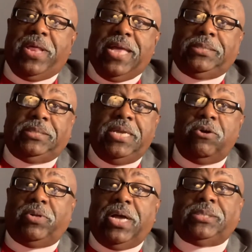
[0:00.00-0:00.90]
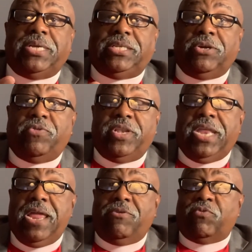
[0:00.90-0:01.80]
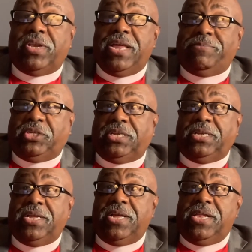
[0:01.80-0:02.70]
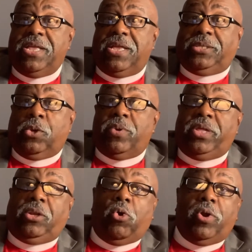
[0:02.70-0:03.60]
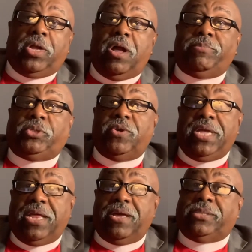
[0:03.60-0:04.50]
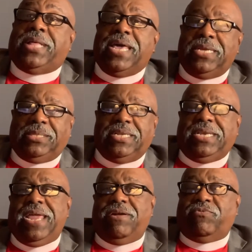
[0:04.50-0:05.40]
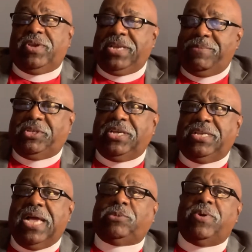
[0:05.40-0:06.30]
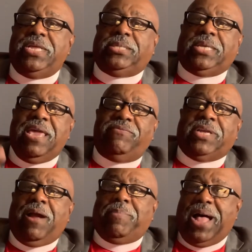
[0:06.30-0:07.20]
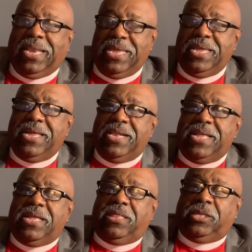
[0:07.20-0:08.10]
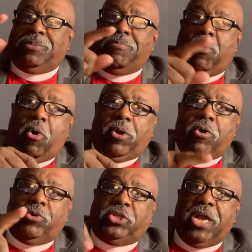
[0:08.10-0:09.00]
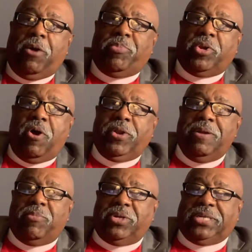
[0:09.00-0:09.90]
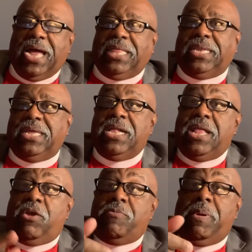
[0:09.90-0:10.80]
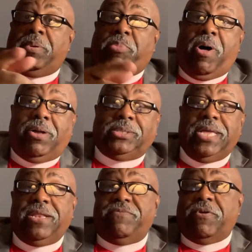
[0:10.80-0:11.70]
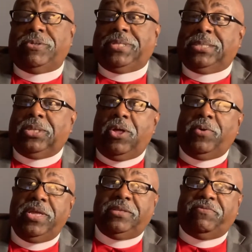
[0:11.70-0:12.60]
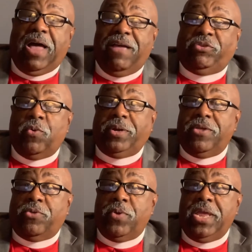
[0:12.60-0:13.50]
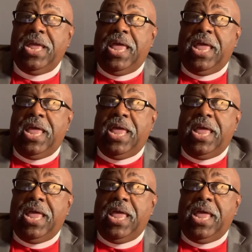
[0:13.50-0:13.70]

has sealed us until the day of redemption. So when the Lord comes to get us, that is the day of redemption. That's when he saves our body. This mortal shall put on immortality. Remember Paul said in 1 Thessalonians 5:23,